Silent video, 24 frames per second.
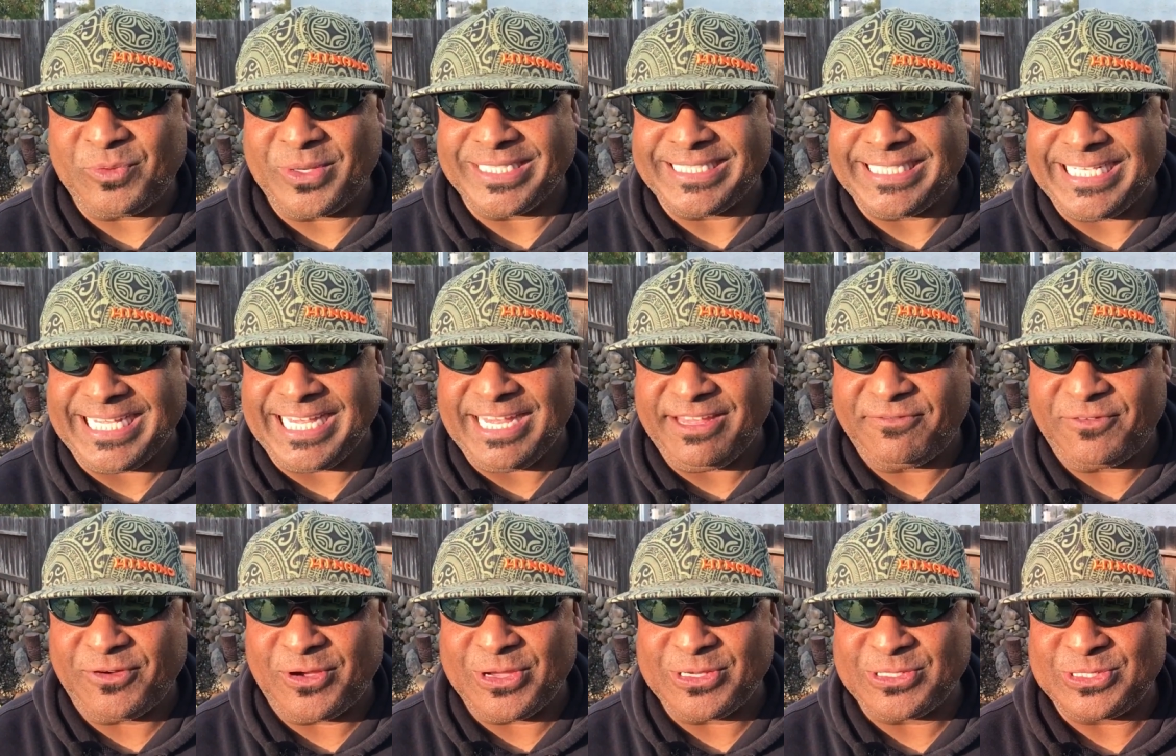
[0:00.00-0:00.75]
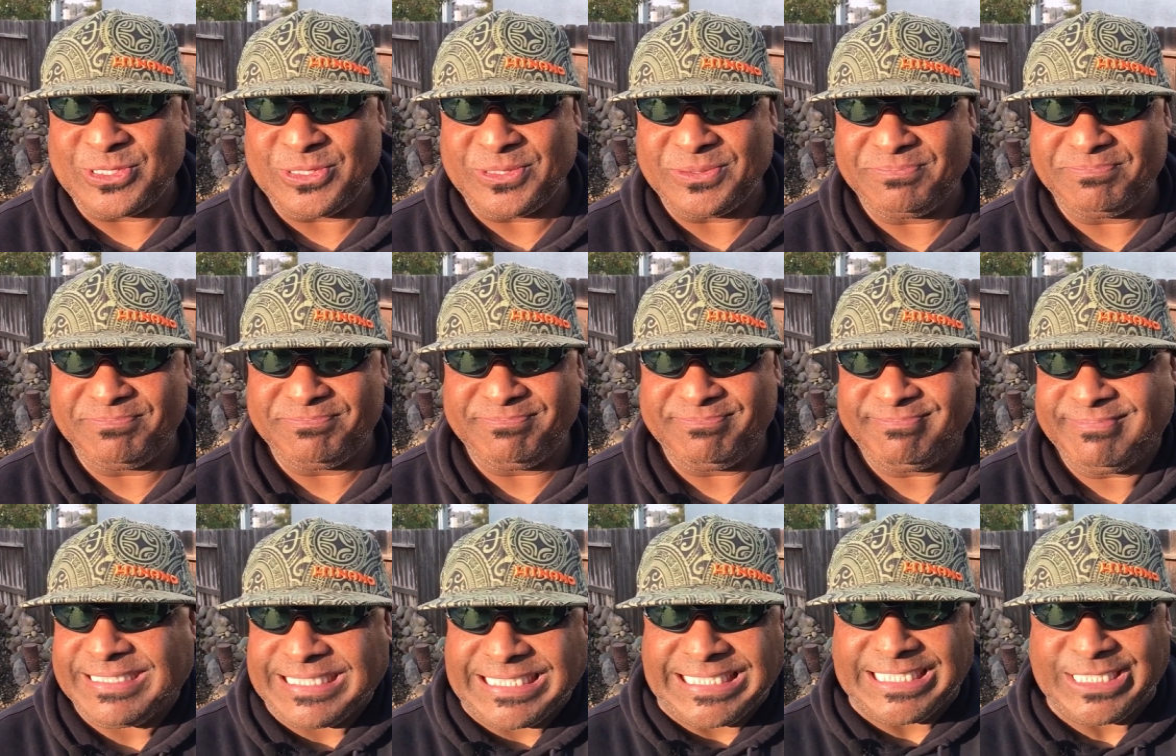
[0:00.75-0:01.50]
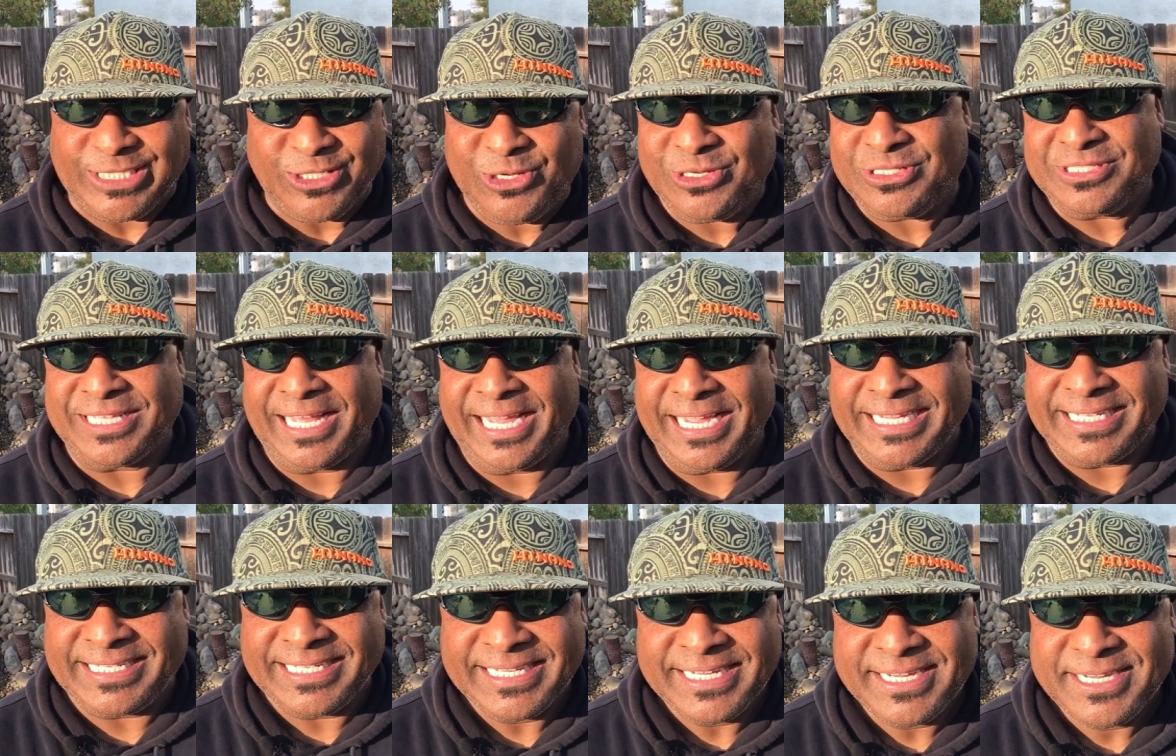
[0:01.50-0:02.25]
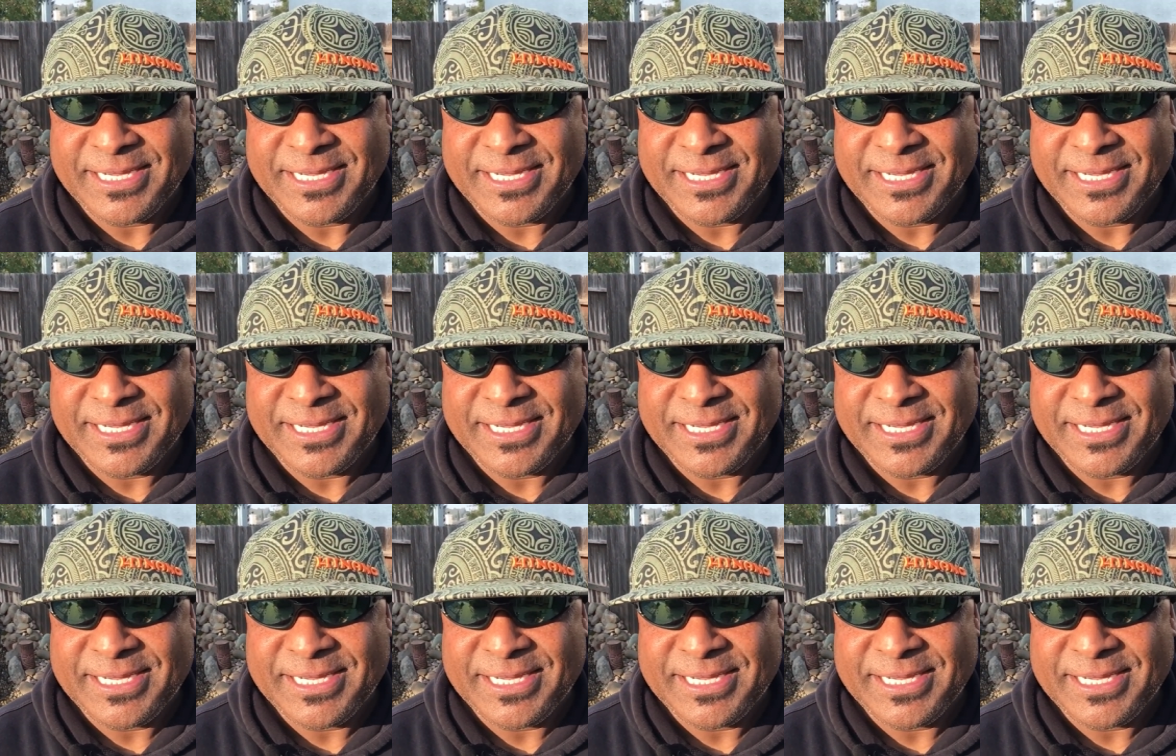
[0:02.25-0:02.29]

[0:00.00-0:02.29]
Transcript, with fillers: what Tiki Falls looks like.